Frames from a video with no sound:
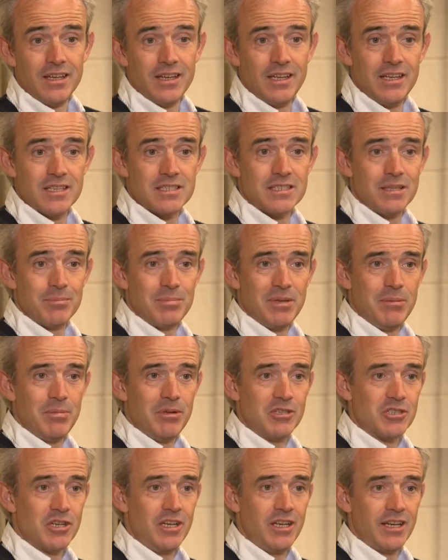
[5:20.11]
you listen to
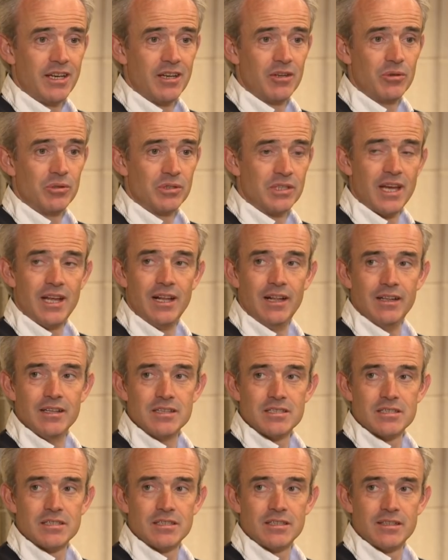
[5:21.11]
people trying to get
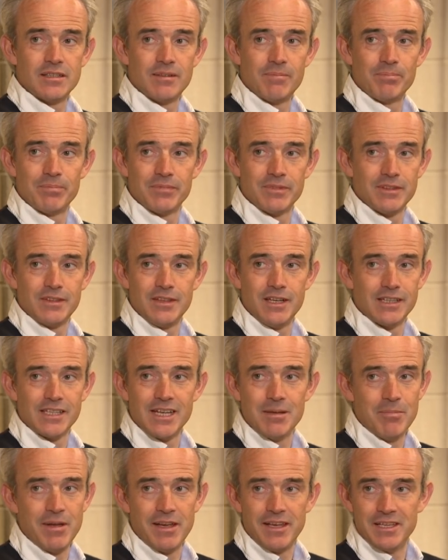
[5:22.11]
hotels, not
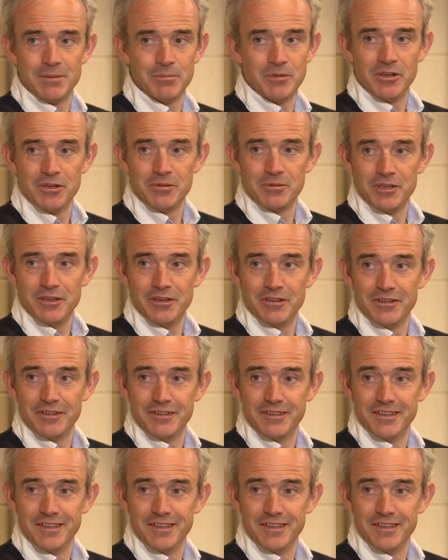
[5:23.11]
that many of them around here.